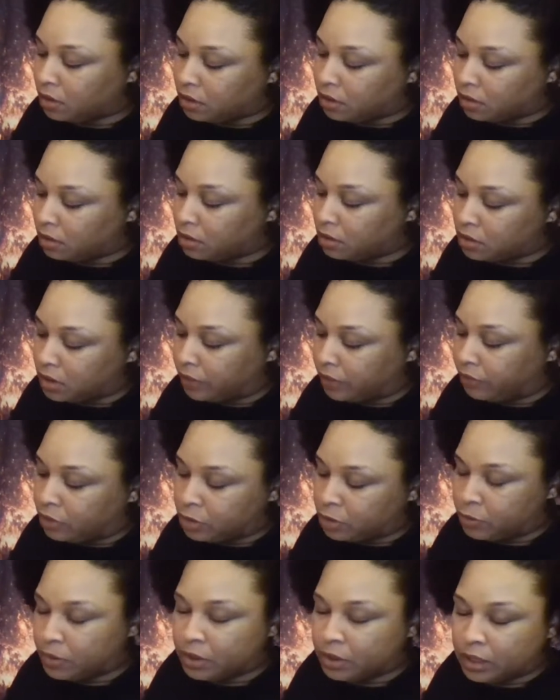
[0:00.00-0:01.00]
And see if your
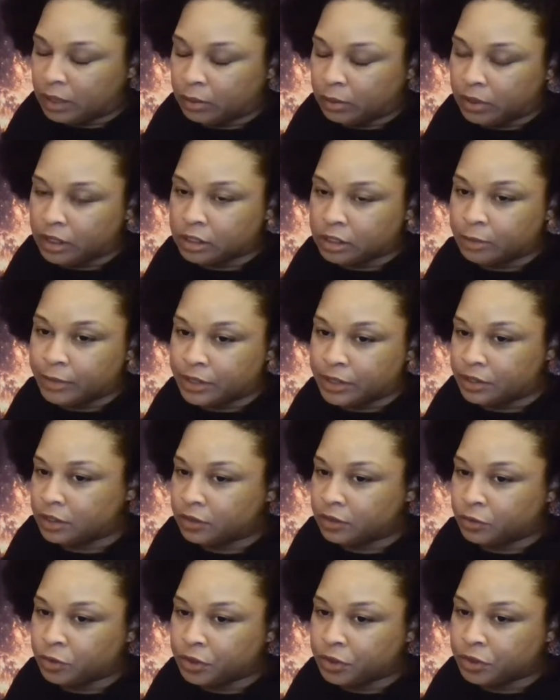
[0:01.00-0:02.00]
spirit animal has a
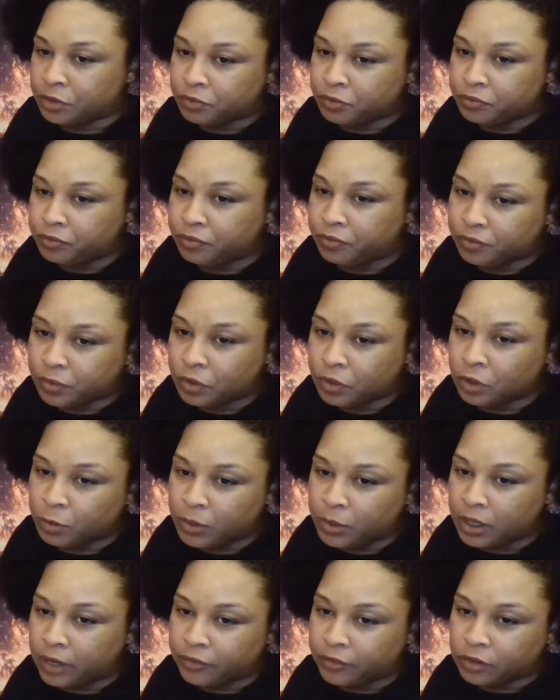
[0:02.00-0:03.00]
message for you. You'll
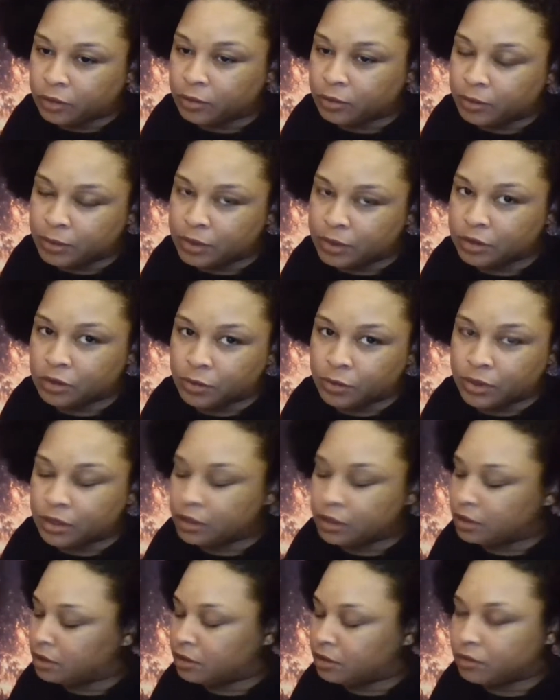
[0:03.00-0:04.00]
be after Miss
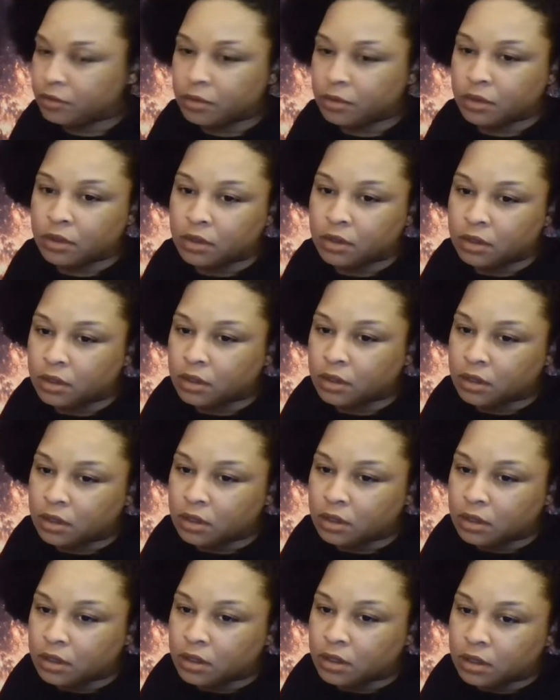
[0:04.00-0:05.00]
Sweets.
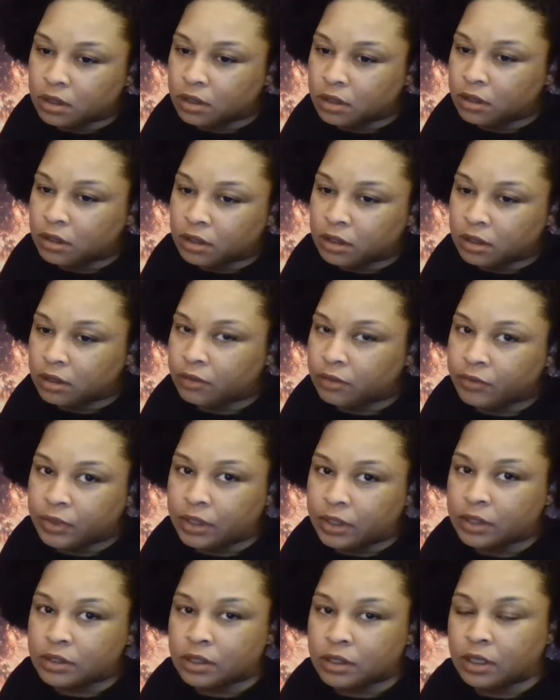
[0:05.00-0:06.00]

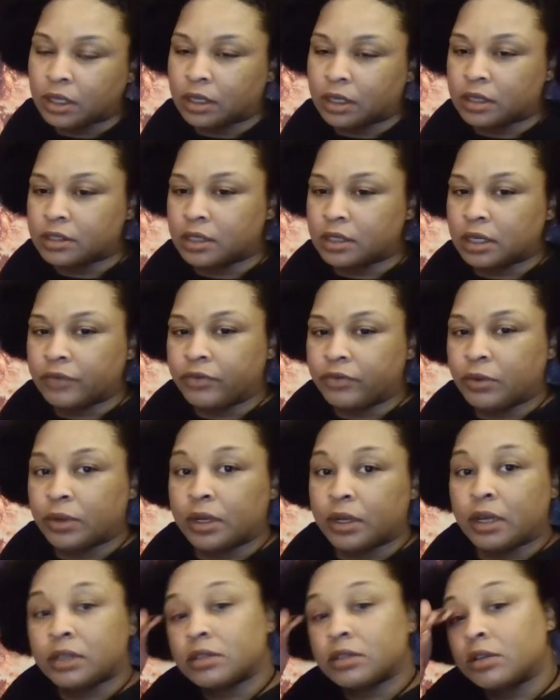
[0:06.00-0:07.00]
Vanessa, like I said, if you want
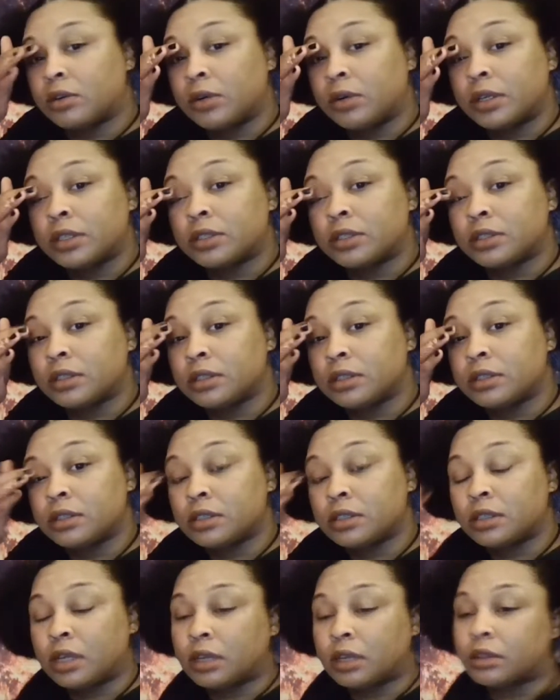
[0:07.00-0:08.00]
to ask a question,
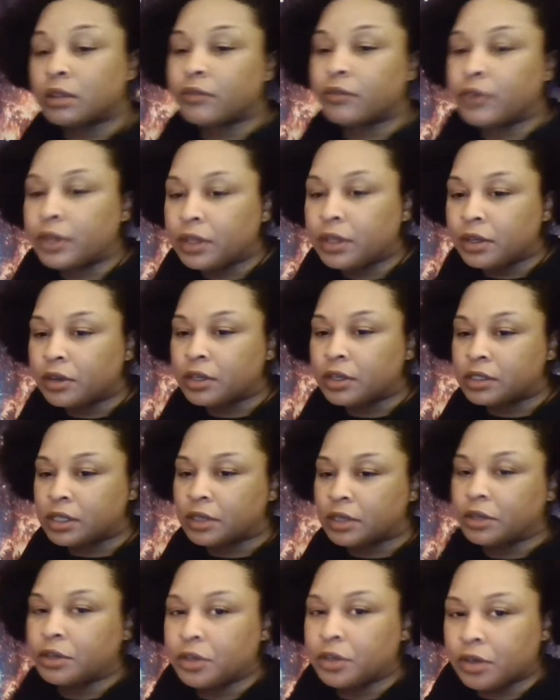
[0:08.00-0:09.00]
just like the video because I
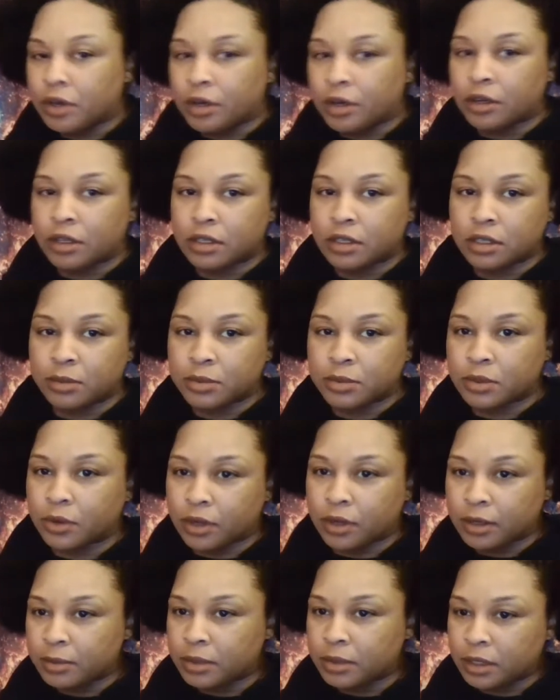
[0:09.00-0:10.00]
know you're already
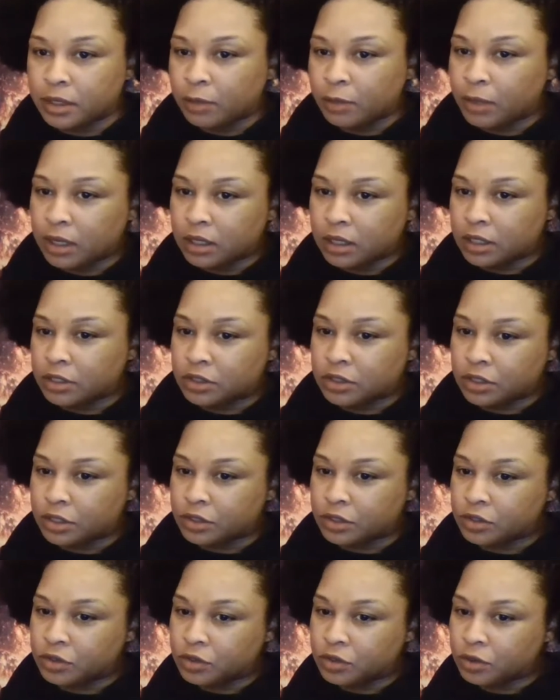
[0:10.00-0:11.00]
subscribed. Anybody that's
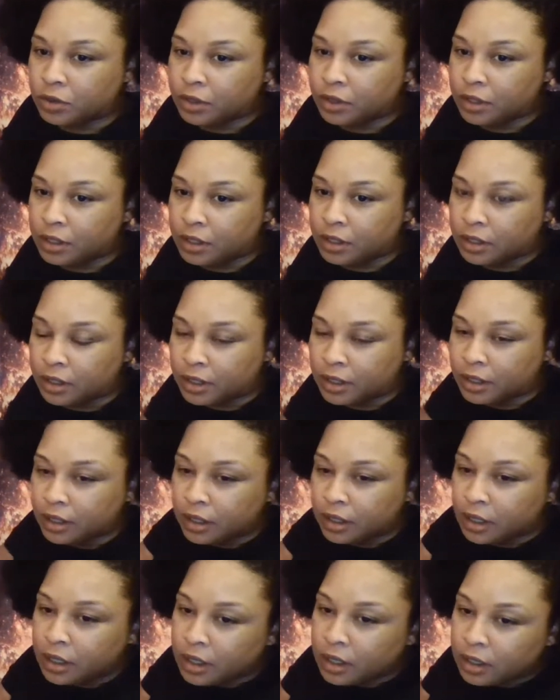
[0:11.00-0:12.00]
just joining,
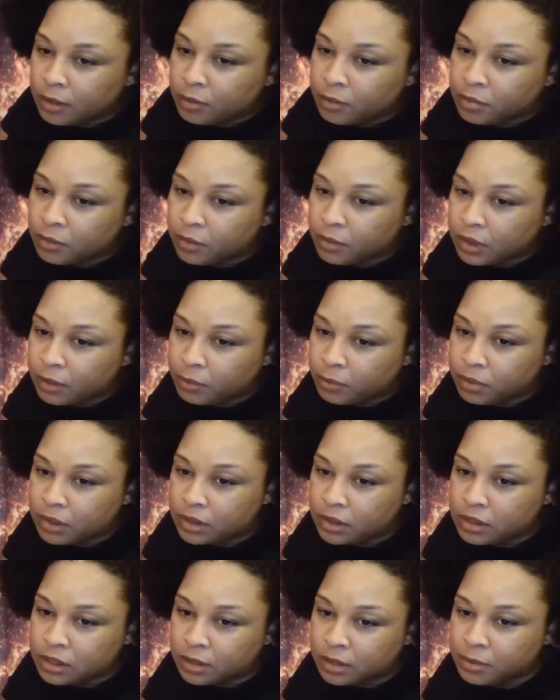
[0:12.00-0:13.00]

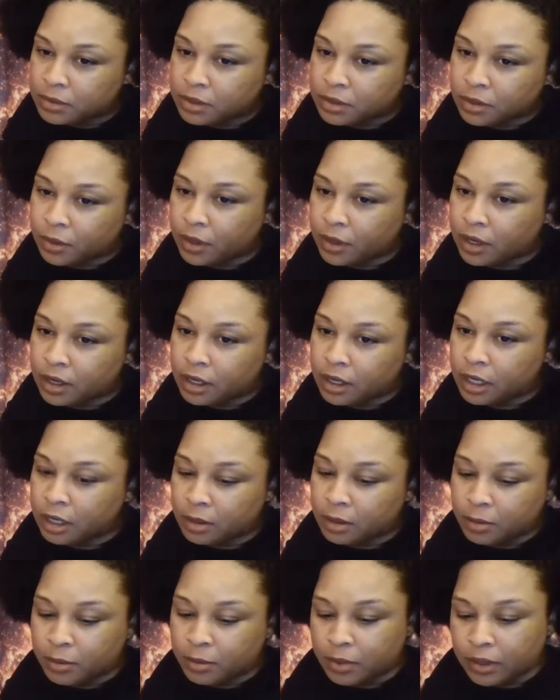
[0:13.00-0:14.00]
please subscribe.